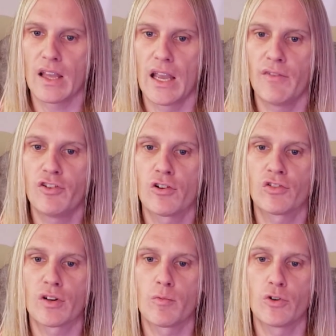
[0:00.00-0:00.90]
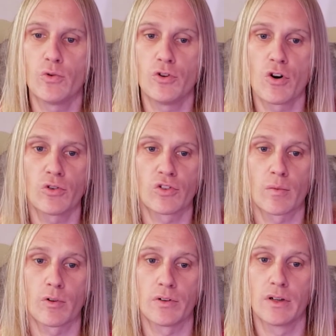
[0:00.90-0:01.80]
If you're someone who knows
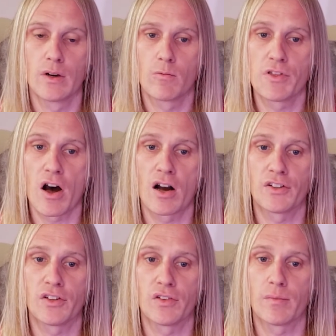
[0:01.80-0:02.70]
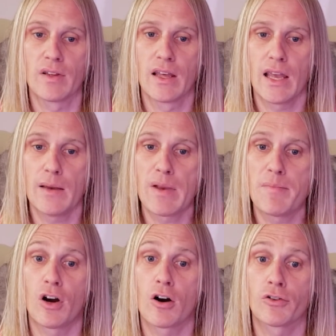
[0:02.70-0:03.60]
someone with autism, it may
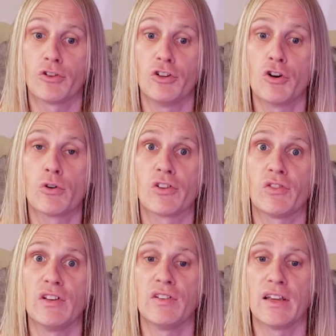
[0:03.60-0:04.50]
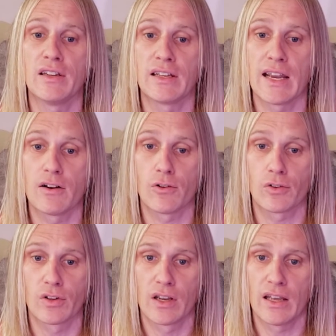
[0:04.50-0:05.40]
be harder to notice these
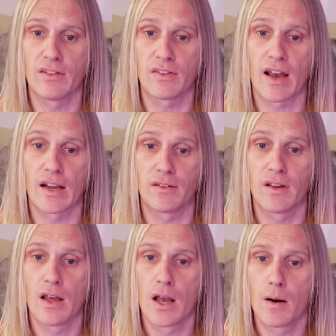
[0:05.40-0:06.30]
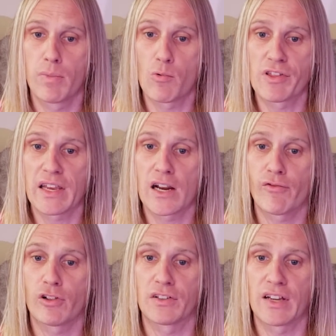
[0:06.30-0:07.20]
indicators and signs, but with
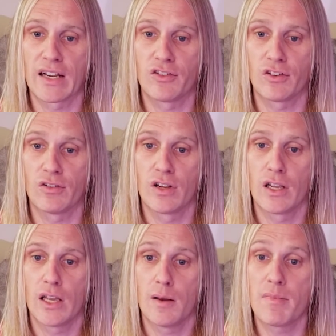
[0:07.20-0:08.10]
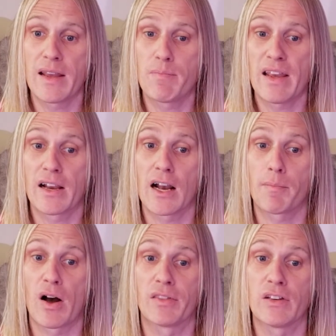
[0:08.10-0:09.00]
careful attention, you may pick up
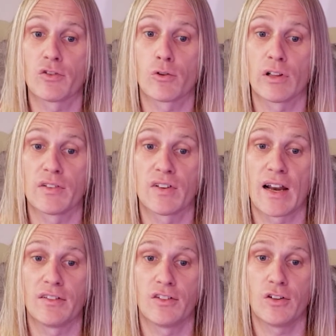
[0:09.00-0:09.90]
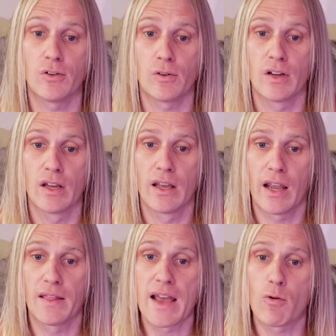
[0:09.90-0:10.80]
on these early signs too,
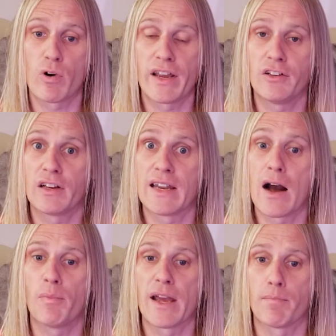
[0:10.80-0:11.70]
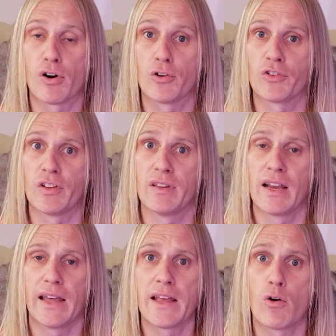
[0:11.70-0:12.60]
and that way you can help that person,
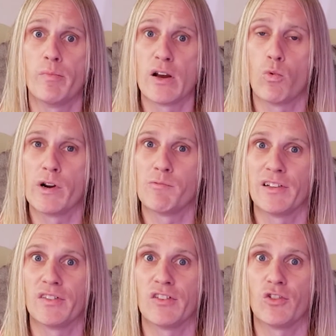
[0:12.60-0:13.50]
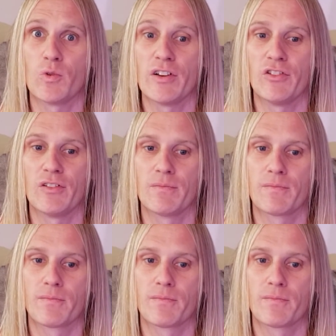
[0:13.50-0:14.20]
and that will be a win-win situation.